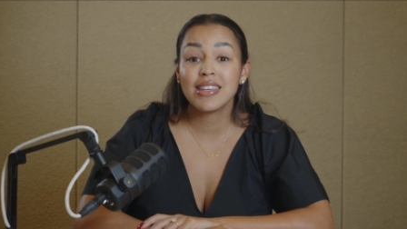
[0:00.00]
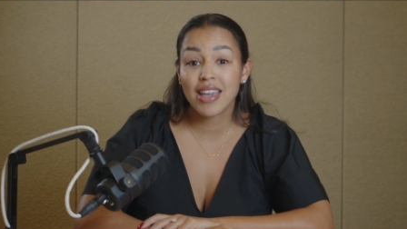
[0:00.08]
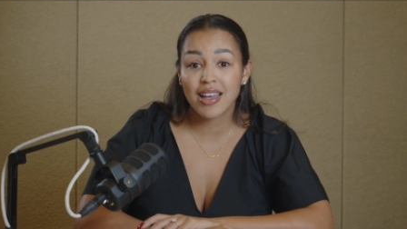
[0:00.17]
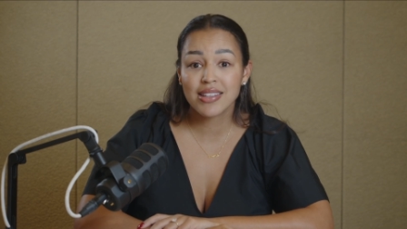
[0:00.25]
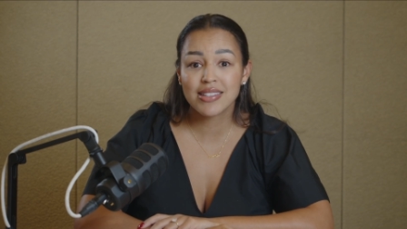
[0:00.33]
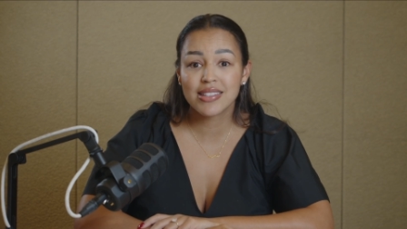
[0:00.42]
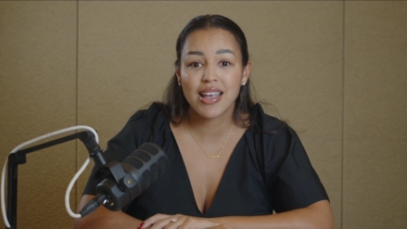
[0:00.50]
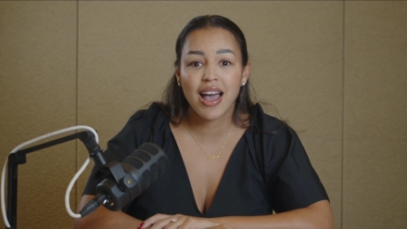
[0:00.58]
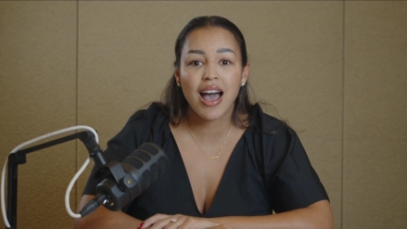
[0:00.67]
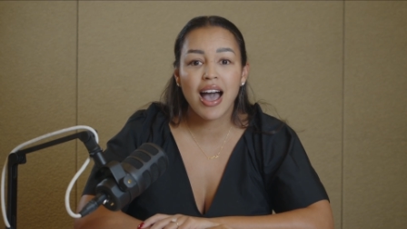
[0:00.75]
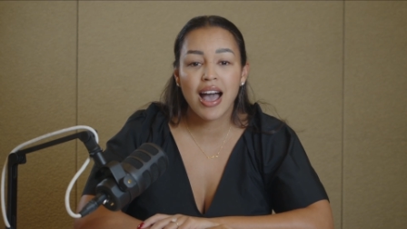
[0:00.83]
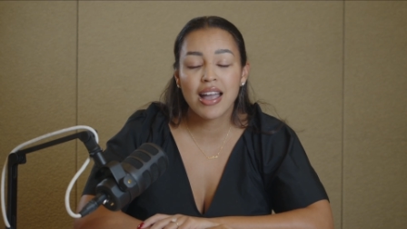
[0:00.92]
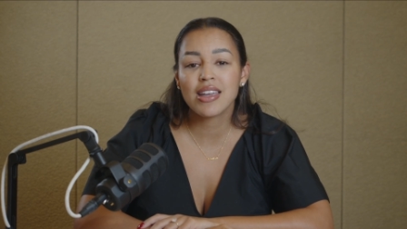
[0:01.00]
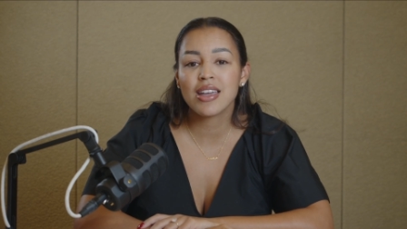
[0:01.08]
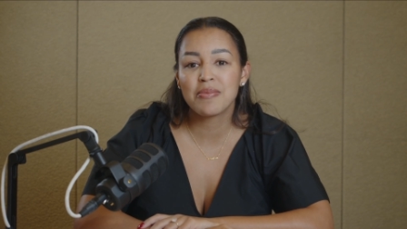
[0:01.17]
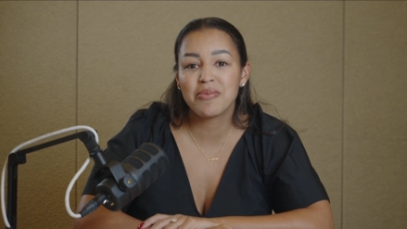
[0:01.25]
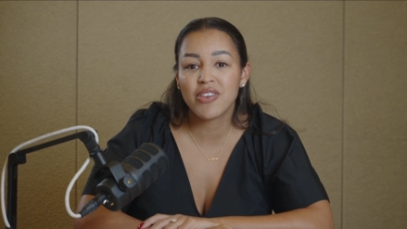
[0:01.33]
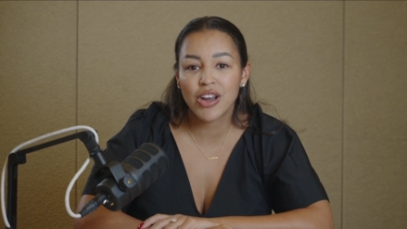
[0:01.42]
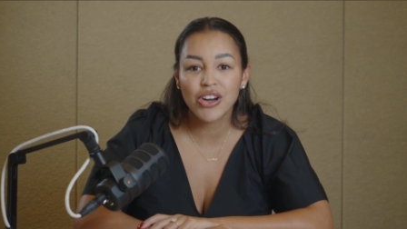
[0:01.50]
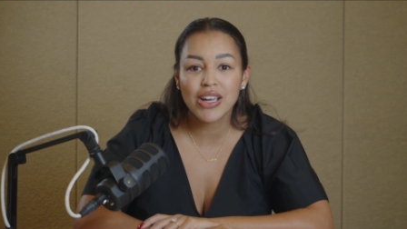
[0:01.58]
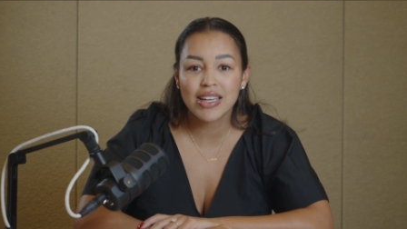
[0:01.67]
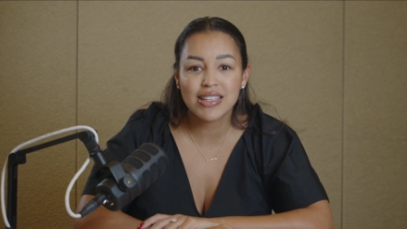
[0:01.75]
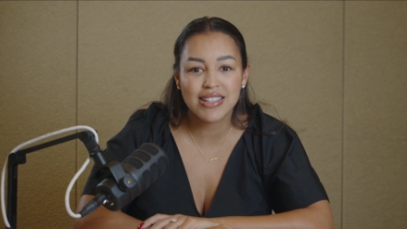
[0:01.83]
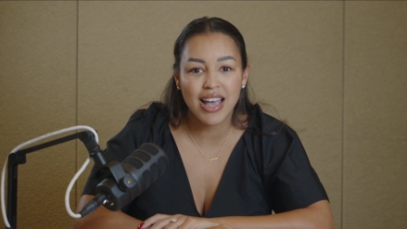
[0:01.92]
Yes, I am very
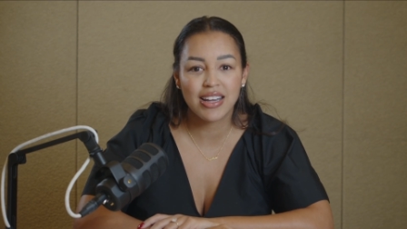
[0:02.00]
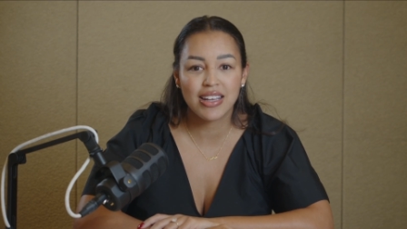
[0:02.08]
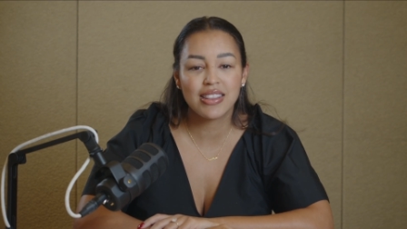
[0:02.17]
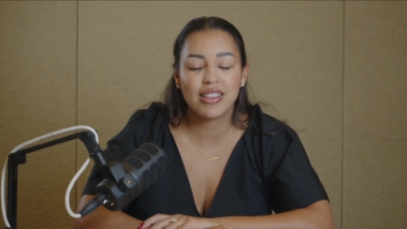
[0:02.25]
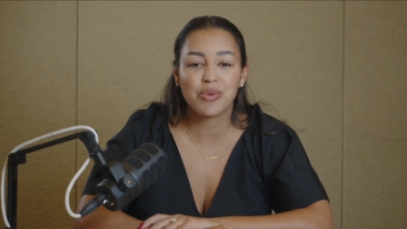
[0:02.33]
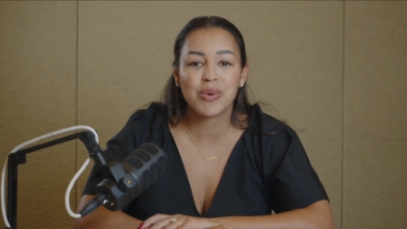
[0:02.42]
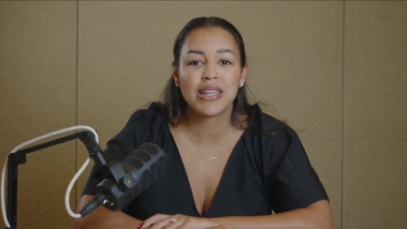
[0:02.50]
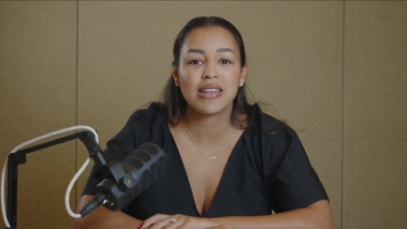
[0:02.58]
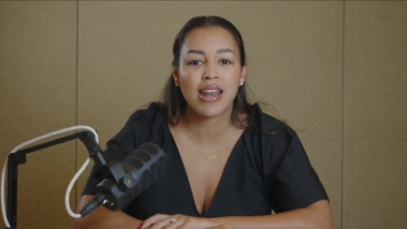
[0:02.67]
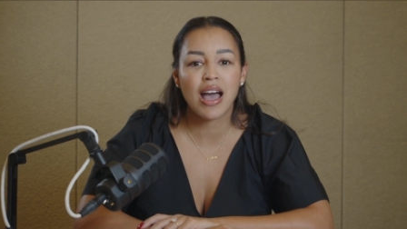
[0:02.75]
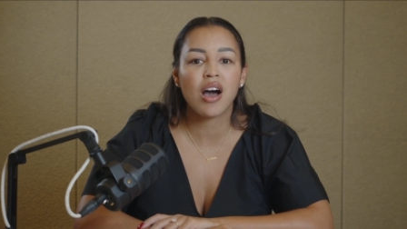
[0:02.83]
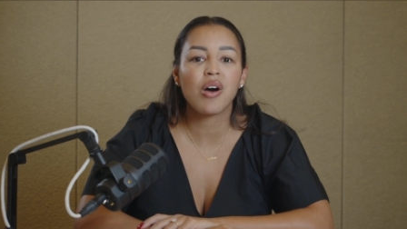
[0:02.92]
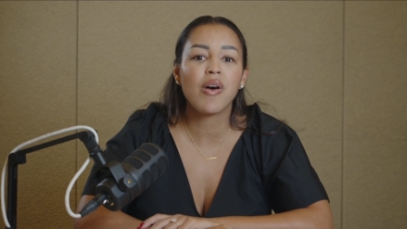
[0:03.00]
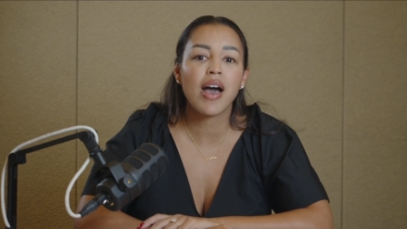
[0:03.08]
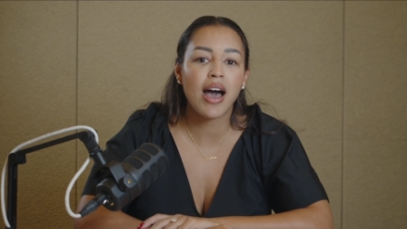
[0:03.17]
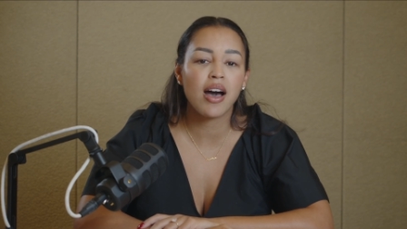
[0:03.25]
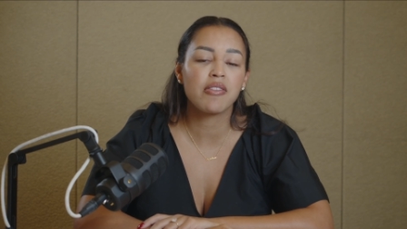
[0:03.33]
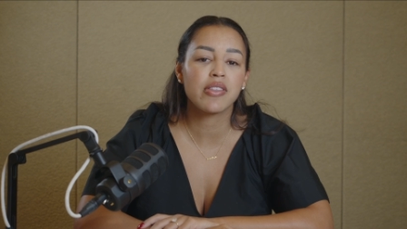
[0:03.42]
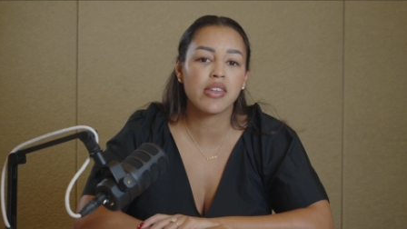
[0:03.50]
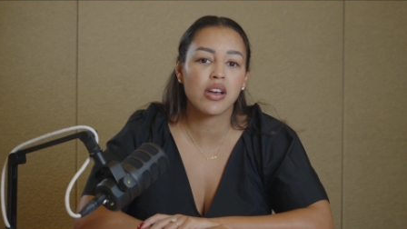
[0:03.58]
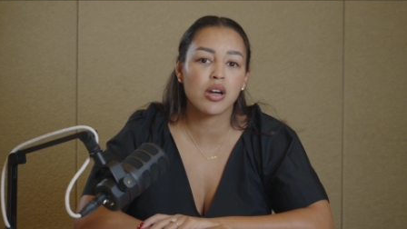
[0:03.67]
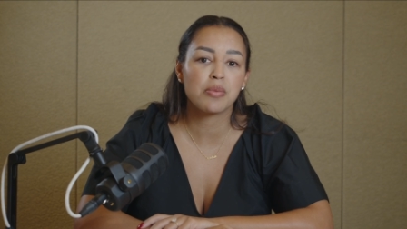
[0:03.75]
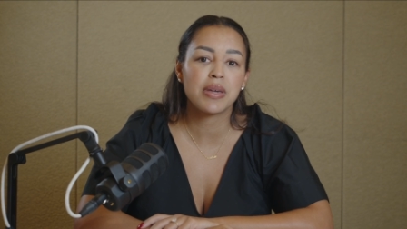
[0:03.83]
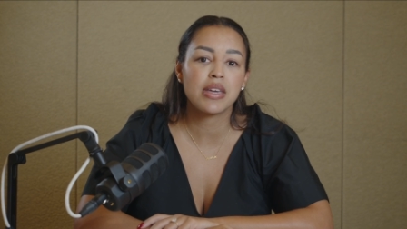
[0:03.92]
excited that we now have a
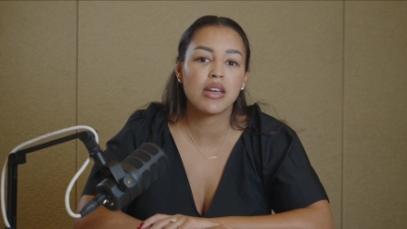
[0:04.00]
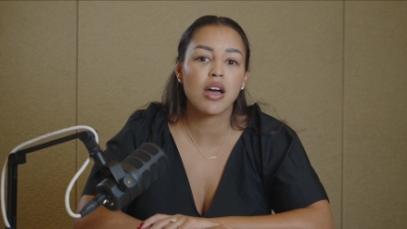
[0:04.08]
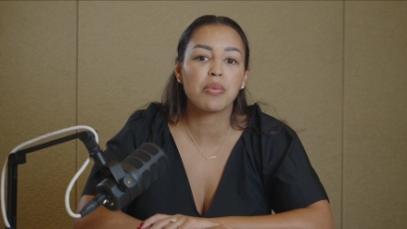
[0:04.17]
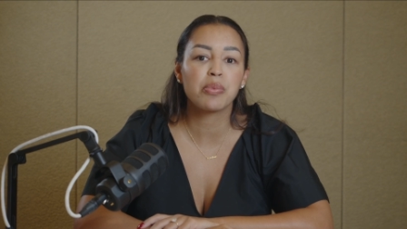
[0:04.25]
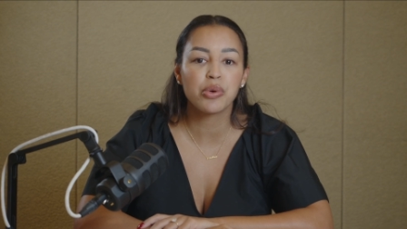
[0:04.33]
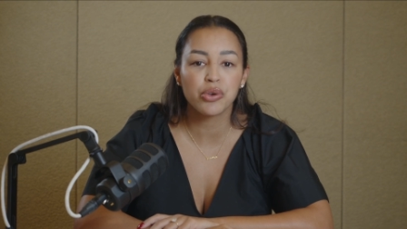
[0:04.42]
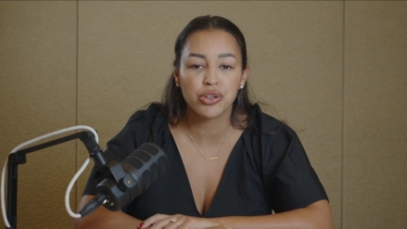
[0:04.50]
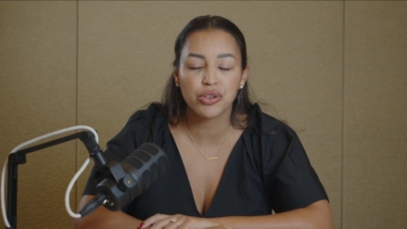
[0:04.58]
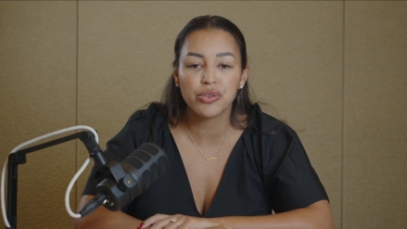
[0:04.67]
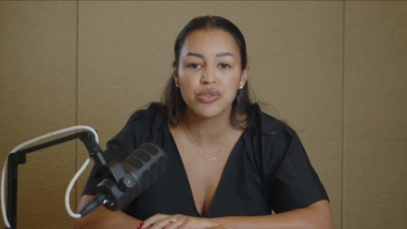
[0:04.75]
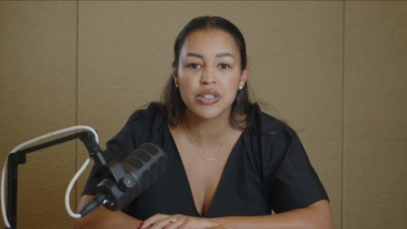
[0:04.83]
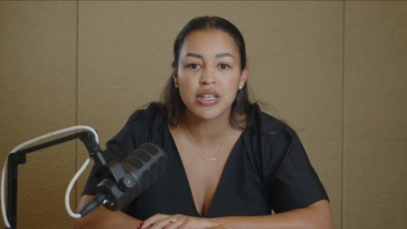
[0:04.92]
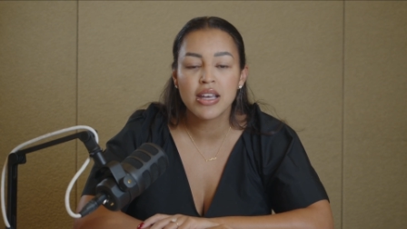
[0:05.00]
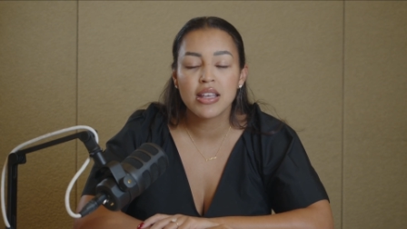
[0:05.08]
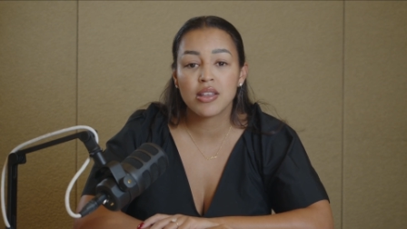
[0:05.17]
therapy approved